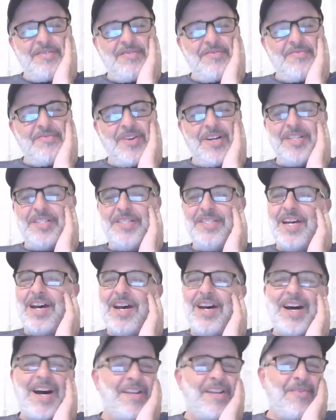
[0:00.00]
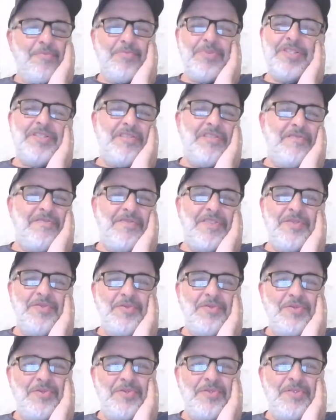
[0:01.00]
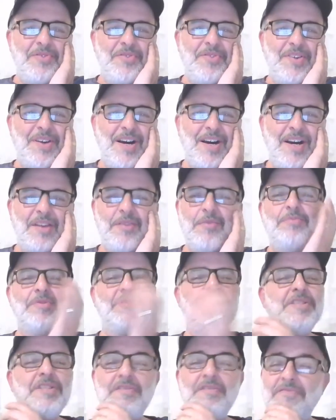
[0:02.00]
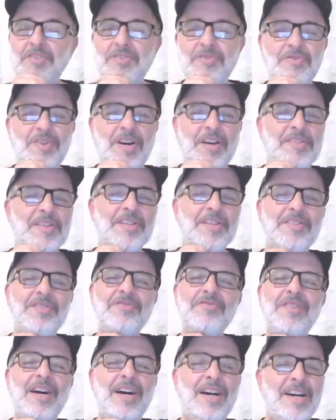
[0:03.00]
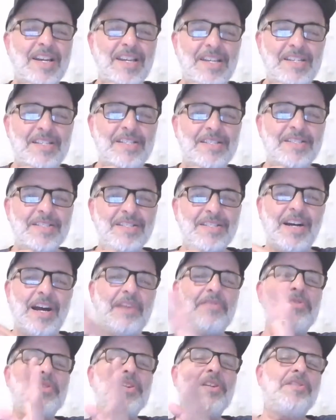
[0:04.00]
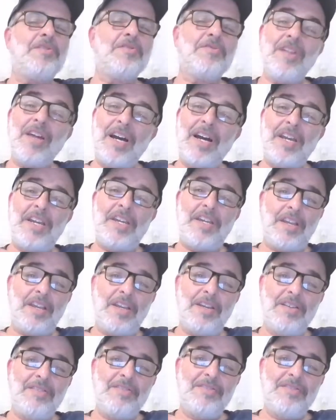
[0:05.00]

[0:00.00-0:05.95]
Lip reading: What? That I don't believe you. I don't believe you. I think you're lying. I think you're lying.